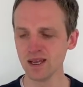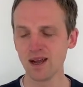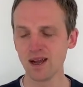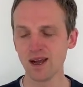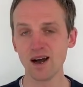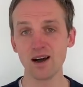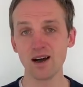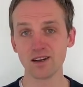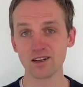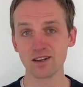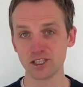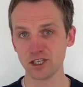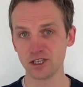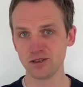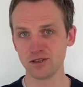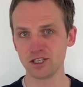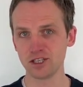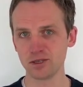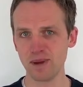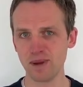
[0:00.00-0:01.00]
Our
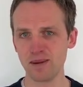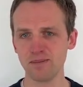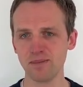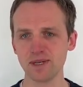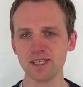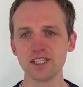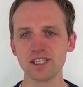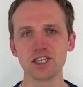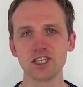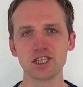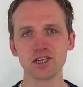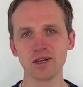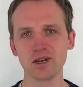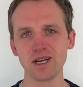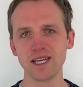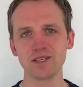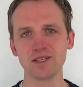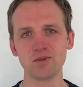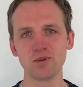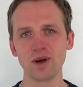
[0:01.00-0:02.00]
church members
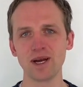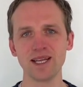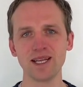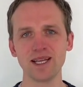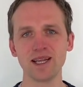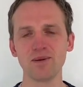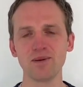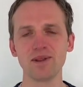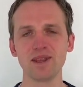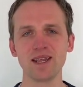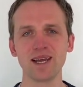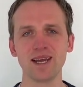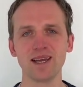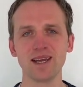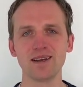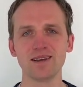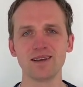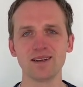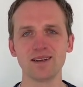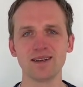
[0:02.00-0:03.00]
shared why they were
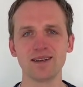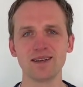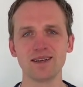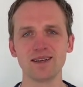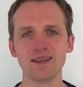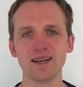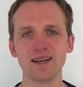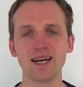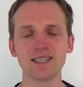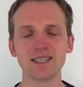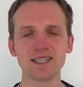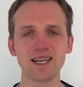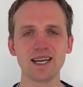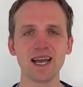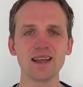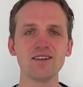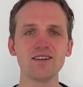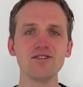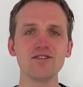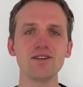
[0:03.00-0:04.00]
there, and
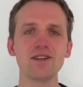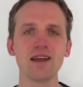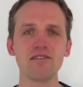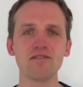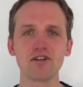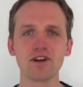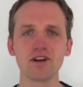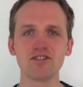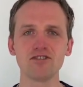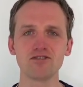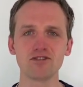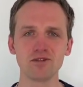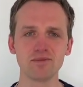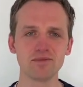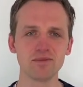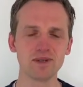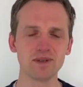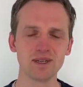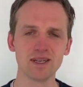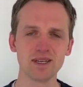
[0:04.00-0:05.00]
together in their front
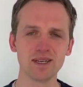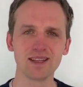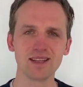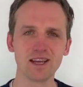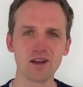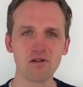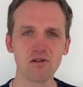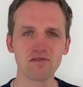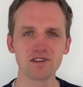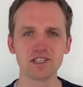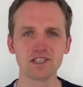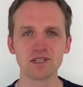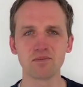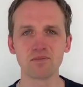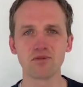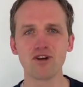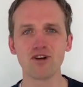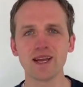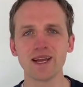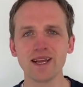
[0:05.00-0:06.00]
room, they offered to
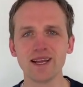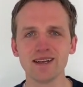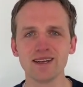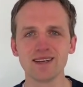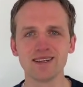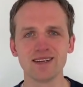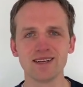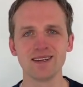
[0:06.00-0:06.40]
pray.